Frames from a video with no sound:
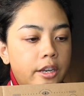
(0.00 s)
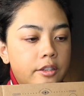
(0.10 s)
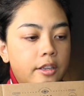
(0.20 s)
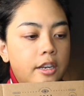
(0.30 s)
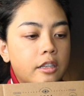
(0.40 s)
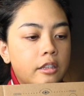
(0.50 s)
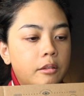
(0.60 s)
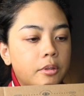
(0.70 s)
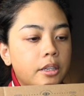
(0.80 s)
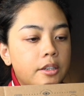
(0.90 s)

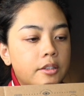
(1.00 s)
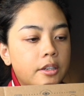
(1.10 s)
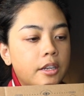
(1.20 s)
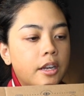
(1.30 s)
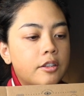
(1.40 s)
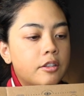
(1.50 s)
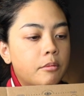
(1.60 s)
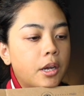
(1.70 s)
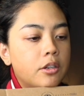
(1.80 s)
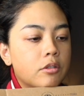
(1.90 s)
aesthetically pleasing and
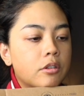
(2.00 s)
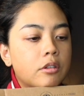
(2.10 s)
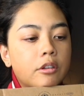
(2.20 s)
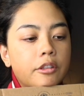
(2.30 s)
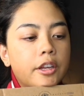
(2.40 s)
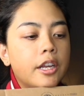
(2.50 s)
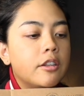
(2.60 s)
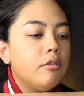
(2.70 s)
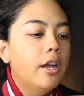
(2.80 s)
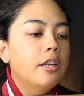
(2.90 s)
symmetrical
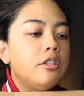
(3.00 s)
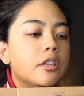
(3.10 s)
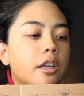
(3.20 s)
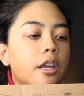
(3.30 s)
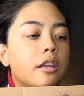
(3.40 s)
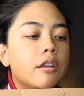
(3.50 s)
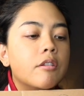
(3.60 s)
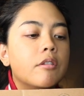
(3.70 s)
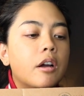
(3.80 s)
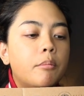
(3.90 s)
thing to educate
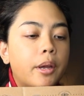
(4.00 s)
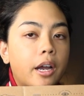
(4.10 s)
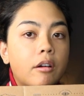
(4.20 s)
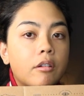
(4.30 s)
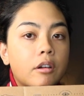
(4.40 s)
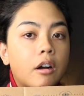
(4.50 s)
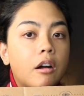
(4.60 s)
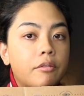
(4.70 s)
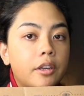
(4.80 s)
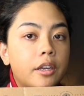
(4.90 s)
you about
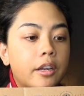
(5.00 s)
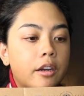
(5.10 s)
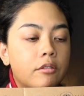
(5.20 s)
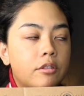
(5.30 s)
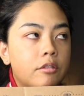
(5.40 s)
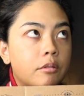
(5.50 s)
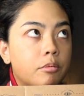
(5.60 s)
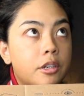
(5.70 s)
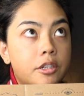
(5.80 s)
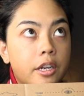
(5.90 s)
coffee and how to
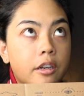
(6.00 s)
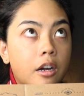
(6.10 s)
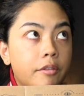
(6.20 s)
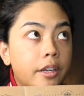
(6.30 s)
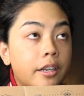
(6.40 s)
appreciate coffee.